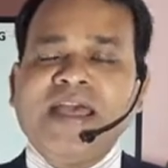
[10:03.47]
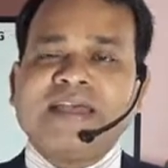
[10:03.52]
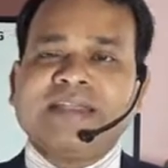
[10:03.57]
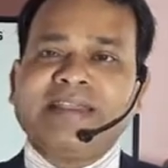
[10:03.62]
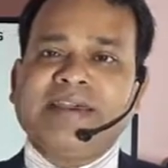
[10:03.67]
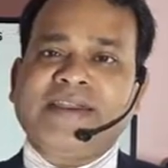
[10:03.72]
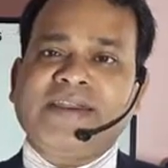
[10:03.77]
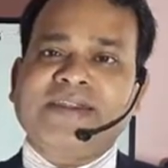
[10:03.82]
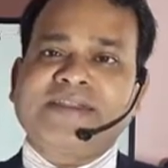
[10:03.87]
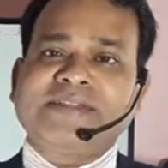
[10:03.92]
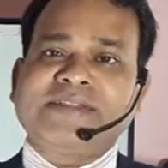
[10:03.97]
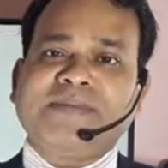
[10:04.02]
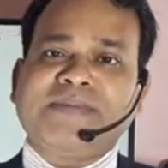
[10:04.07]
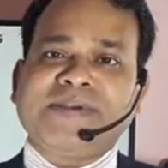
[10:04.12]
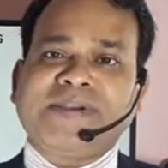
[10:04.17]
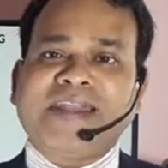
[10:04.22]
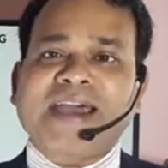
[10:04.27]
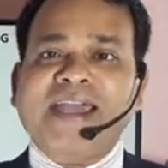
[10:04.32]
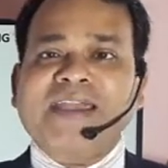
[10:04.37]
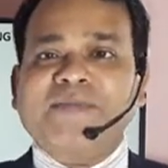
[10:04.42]
There are
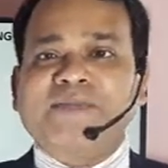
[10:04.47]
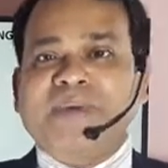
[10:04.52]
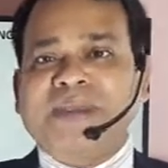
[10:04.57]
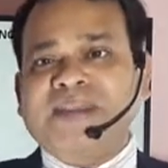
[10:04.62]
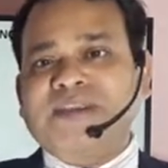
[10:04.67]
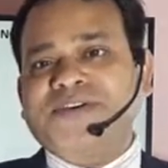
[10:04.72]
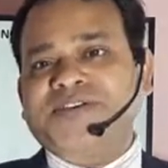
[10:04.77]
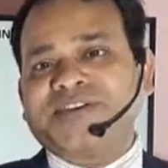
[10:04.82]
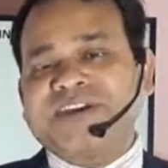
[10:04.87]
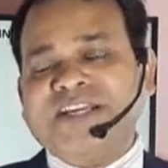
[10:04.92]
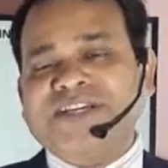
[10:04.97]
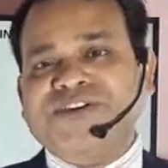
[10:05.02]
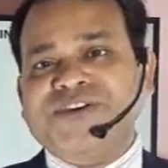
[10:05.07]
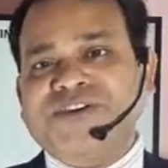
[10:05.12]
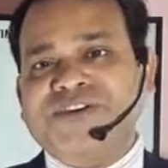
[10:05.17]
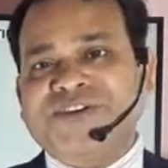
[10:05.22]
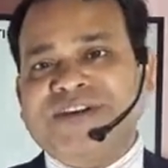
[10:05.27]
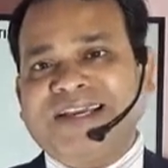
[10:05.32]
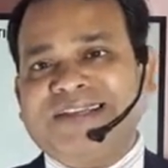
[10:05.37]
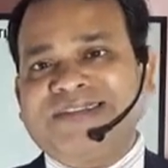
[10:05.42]
some dye
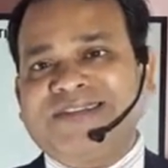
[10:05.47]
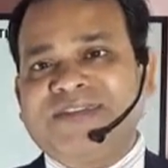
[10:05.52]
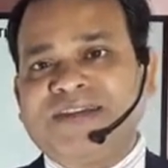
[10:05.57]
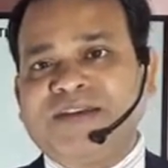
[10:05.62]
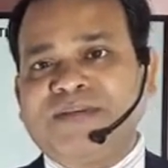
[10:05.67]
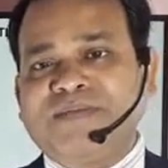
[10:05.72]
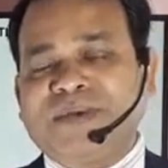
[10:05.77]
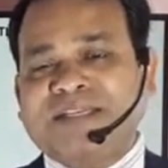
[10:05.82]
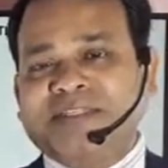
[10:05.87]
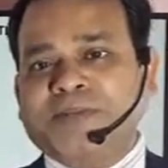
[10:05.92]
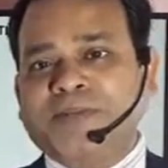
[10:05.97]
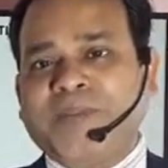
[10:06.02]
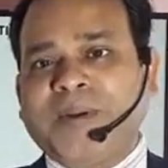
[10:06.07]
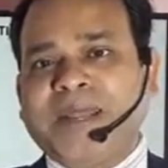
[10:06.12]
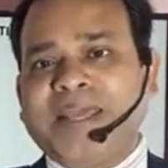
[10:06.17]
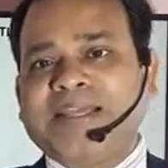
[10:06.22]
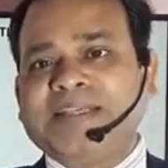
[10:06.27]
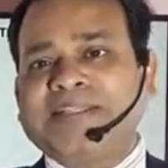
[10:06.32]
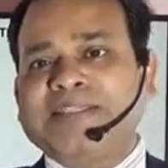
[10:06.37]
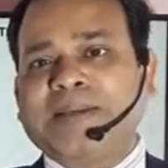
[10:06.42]
penetration testing by
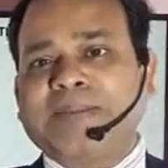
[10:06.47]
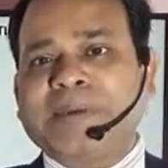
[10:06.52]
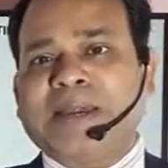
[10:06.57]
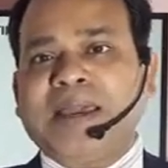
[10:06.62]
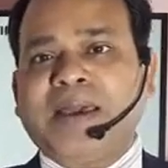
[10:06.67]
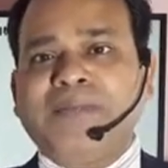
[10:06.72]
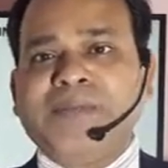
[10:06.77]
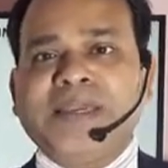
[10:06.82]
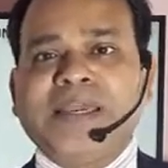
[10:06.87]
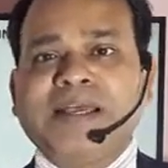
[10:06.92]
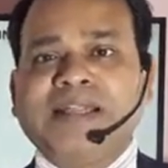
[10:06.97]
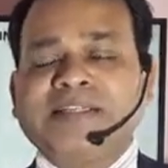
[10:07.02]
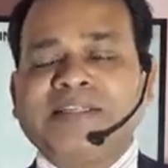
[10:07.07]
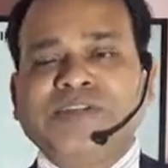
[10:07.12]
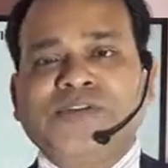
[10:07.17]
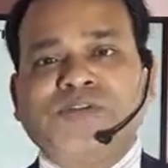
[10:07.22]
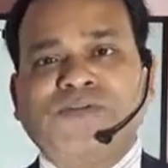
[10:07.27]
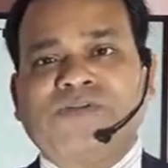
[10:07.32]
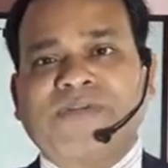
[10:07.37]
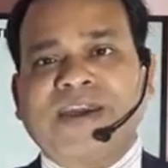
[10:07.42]
spraying some chemicals.
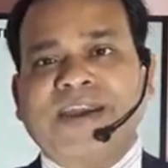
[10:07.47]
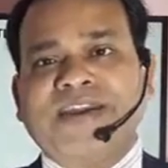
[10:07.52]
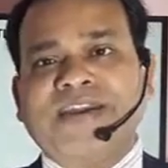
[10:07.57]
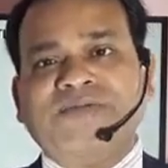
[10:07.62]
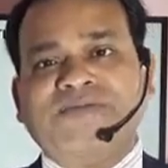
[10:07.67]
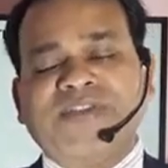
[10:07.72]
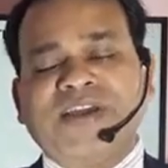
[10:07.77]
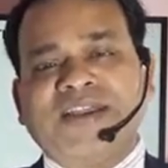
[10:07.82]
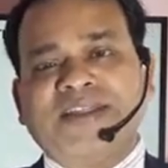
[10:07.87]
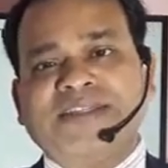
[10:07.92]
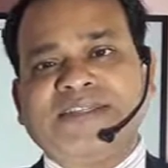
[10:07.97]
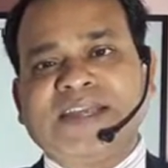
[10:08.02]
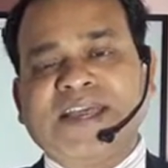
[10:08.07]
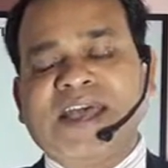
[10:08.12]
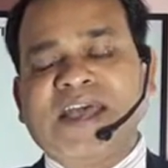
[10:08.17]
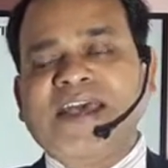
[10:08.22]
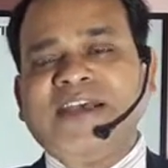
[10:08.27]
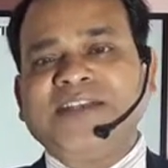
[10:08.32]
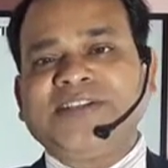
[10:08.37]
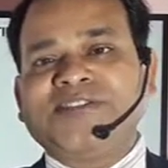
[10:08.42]
You'll find if there is a
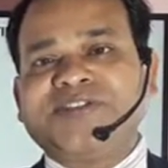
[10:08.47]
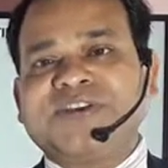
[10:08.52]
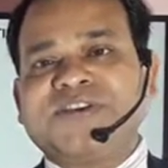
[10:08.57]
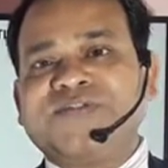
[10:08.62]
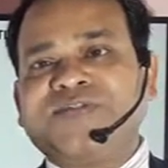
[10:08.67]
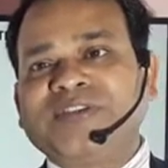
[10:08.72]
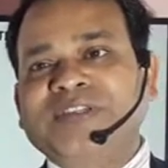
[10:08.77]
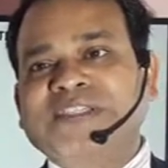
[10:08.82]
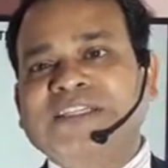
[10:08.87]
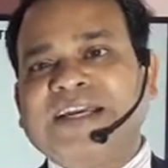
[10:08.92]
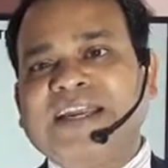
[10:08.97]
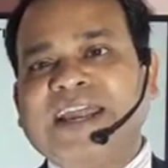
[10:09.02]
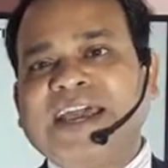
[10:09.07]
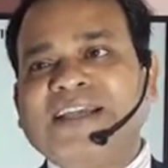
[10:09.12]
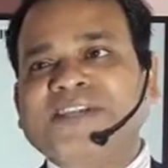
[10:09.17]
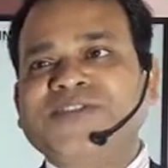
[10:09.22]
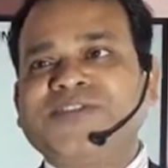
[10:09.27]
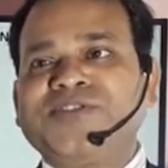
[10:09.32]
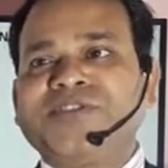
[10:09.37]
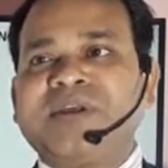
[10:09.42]
surface
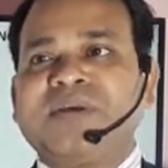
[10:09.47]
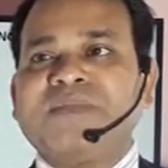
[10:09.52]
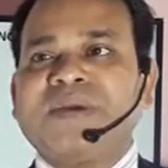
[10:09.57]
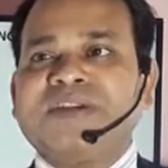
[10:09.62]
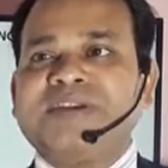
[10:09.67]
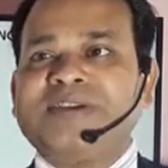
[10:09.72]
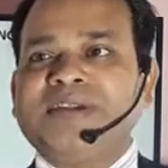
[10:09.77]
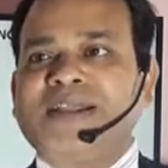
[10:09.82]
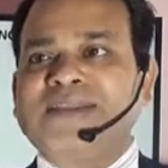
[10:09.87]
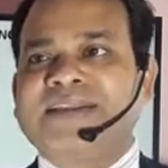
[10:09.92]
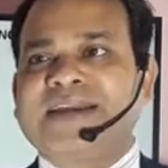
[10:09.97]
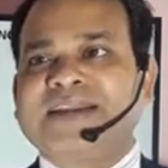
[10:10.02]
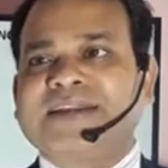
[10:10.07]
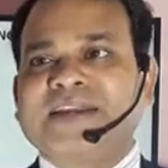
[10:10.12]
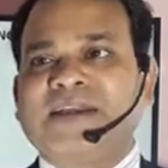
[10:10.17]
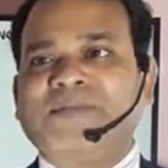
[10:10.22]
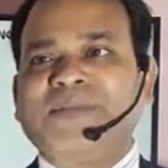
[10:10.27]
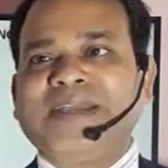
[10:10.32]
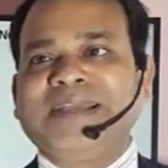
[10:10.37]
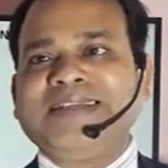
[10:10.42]
cracks on the material that
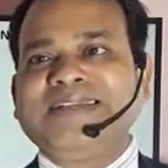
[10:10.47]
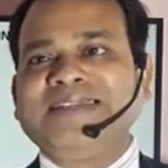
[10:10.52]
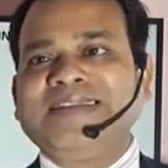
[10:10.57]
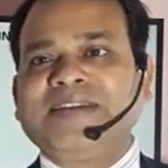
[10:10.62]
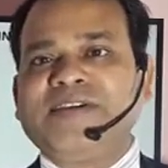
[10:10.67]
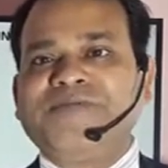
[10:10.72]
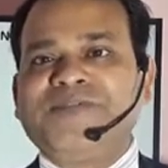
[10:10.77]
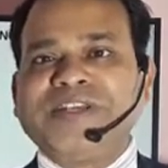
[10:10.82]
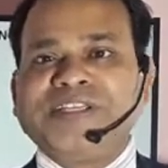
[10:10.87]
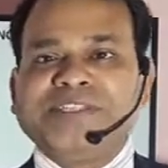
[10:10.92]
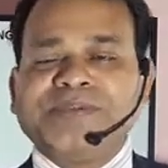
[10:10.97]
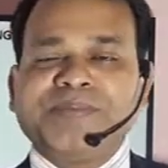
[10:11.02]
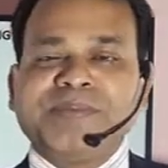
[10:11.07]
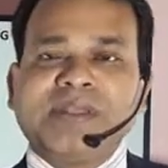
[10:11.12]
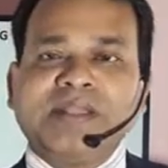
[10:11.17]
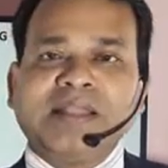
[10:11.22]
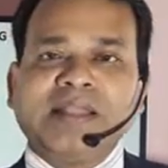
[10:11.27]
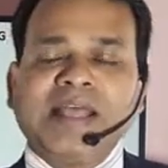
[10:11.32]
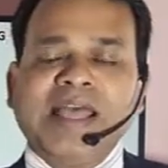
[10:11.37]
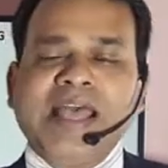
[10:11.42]
can be easily
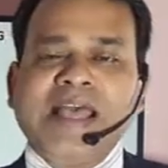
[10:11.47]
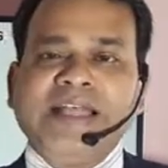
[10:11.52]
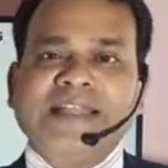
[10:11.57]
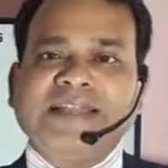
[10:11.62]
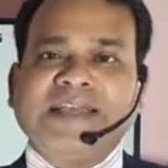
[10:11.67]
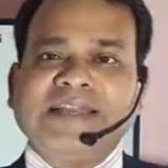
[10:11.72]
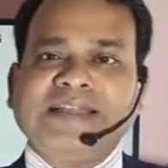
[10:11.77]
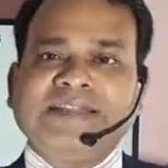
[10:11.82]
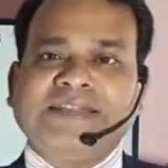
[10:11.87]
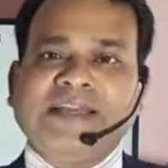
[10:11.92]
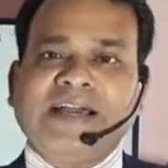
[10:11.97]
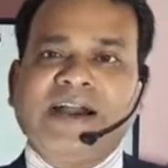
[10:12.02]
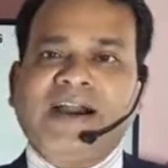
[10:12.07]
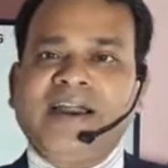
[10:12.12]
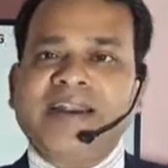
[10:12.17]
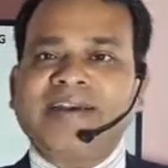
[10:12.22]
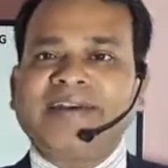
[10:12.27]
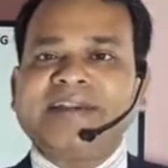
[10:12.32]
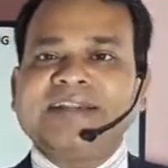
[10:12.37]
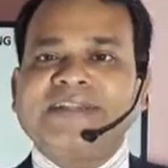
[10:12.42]
visible. There is a
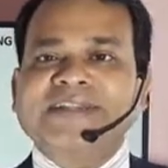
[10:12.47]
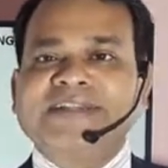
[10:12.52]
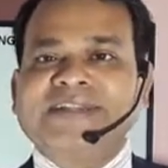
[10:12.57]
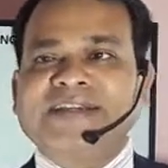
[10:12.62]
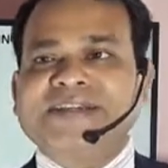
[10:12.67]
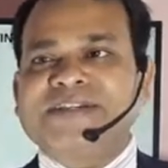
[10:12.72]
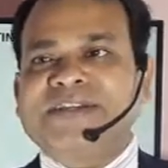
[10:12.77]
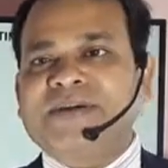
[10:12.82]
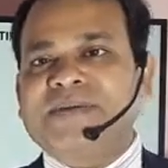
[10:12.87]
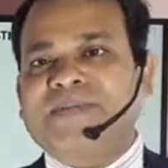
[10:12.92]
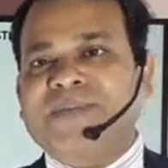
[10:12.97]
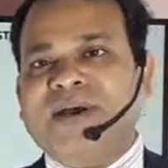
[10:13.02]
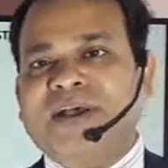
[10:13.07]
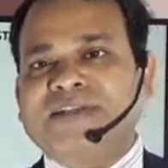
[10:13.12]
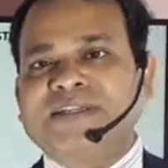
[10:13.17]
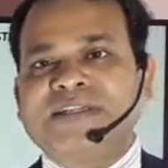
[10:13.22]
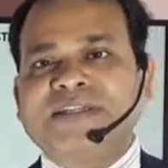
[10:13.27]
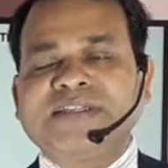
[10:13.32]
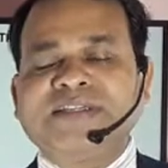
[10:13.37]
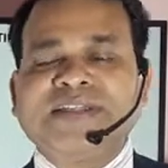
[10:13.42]
hardness testing
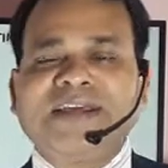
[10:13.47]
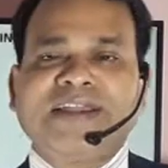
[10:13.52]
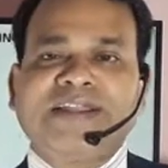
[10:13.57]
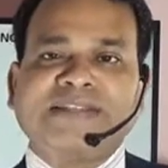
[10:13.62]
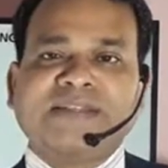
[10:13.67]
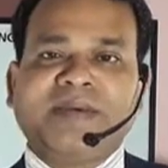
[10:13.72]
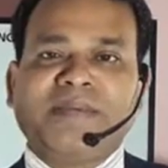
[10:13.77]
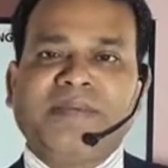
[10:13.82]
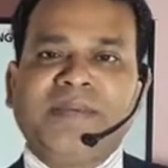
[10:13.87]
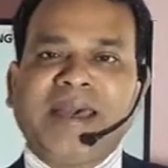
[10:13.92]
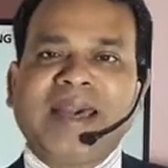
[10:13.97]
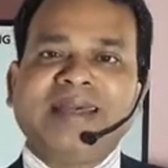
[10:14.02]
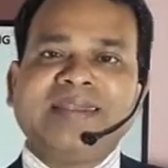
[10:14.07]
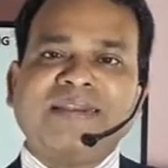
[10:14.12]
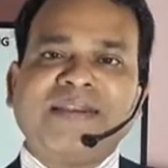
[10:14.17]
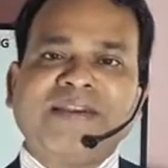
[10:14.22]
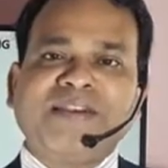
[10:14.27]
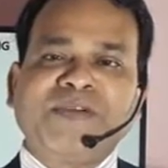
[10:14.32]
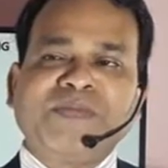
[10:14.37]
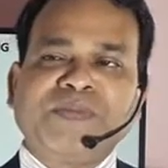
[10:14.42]
process. There is a
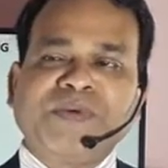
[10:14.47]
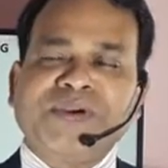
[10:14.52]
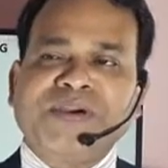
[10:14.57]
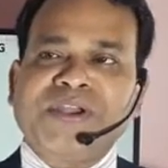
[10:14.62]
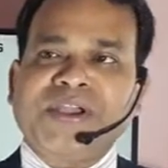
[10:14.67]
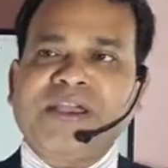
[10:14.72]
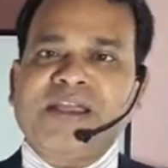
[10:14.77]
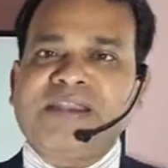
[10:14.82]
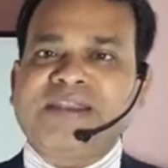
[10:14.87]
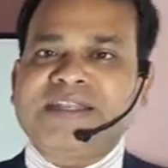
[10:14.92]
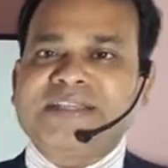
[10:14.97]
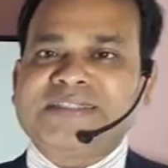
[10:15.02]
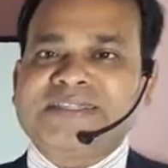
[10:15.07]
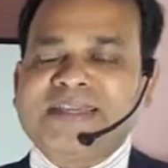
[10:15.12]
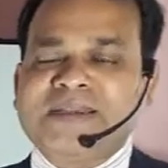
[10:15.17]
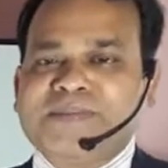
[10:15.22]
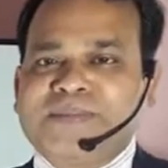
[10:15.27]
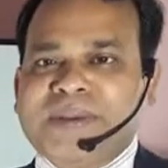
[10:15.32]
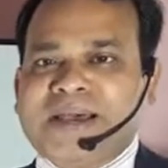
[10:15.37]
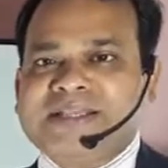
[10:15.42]
magnetic particle
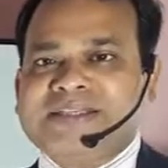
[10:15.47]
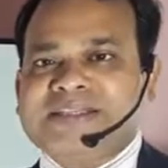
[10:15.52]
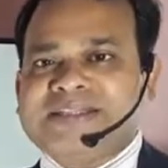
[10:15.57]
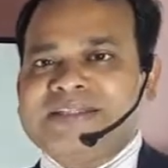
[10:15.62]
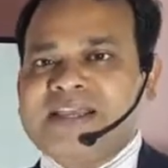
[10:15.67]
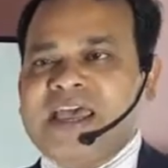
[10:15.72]
testing process.